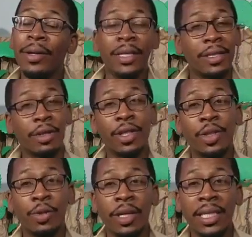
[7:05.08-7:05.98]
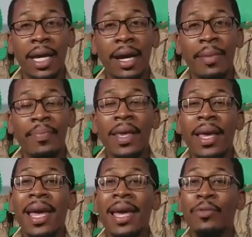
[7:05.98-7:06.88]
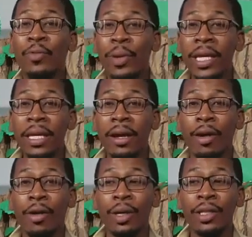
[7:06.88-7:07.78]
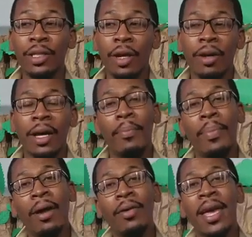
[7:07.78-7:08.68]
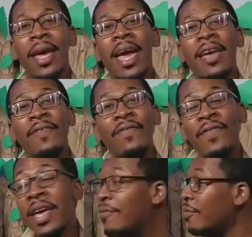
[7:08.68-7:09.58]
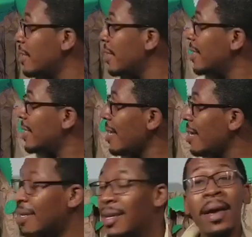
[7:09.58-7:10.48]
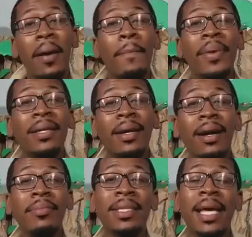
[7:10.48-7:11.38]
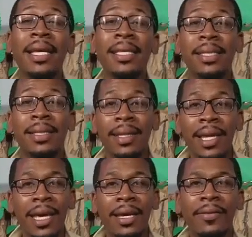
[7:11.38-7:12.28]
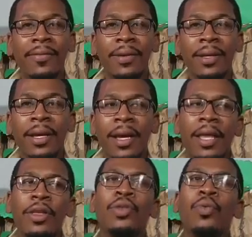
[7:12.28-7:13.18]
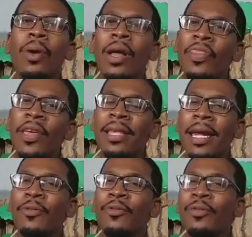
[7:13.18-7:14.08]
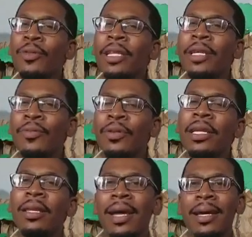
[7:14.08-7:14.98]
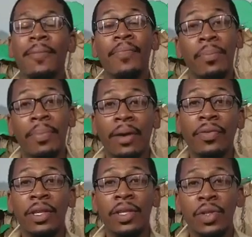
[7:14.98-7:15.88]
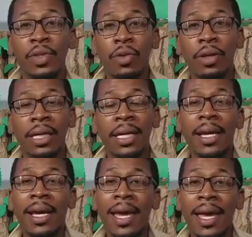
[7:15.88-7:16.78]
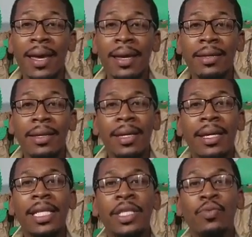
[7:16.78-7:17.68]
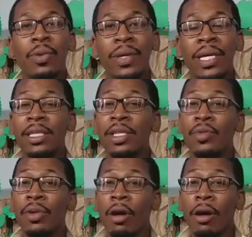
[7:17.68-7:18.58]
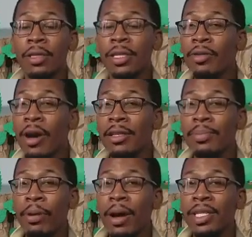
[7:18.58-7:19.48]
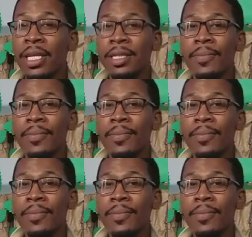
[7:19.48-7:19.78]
it's our story time, and we are going to talk about a favorite son becomes a slave. And there's one thing that I really like about this story, and it's when we get to do an arts and crafts project